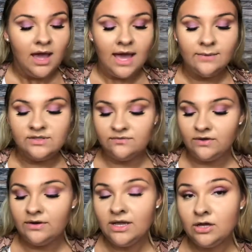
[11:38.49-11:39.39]
I was
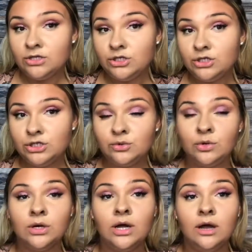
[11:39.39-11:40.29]
very
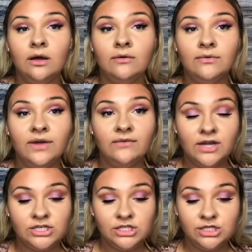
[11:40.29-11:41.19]
unsure of if I
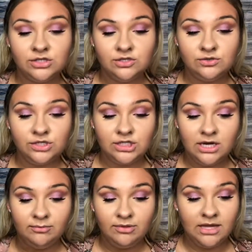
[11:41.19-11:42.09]
should do the
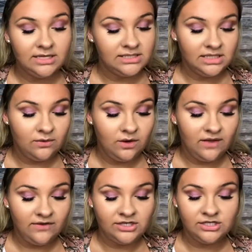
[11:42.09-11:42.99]
shade Blondie or
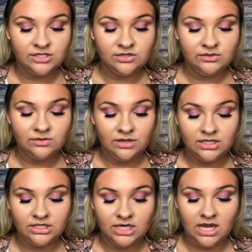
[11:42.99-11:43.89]
if I should do the
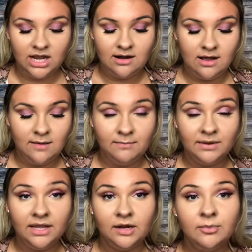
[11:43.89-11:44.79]
shade
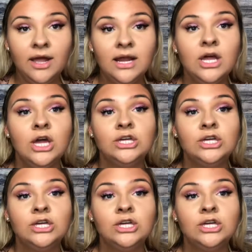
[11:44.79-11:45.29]
Banana Bread.